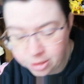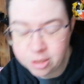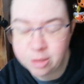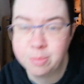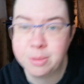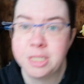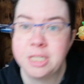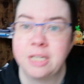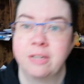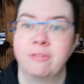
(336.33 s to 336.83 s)
it
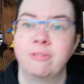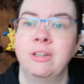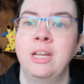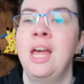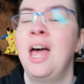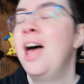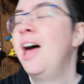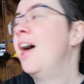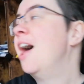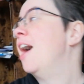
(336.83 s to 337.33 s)
to
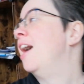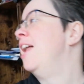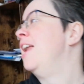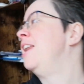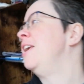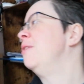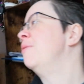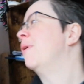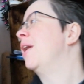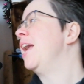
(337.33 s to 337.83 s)
myself.
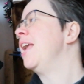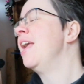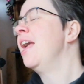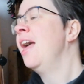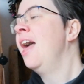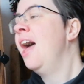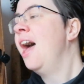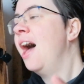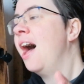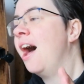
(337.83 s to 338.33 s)
Anyway,
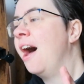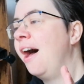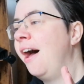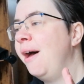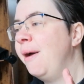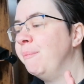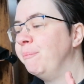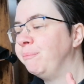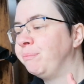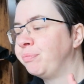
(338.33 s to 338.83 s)

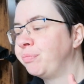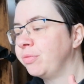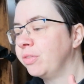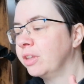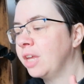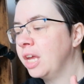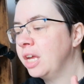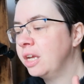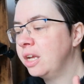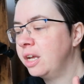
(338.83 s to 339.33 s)

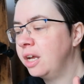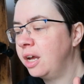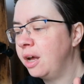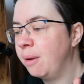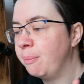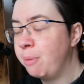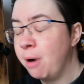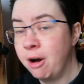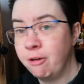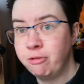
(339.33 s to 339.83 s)

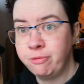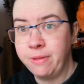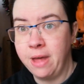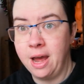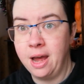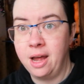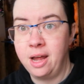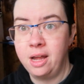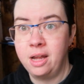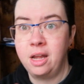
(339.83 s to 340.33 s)
apart from
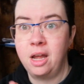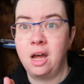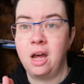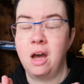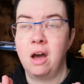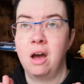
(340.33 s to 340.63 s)
that,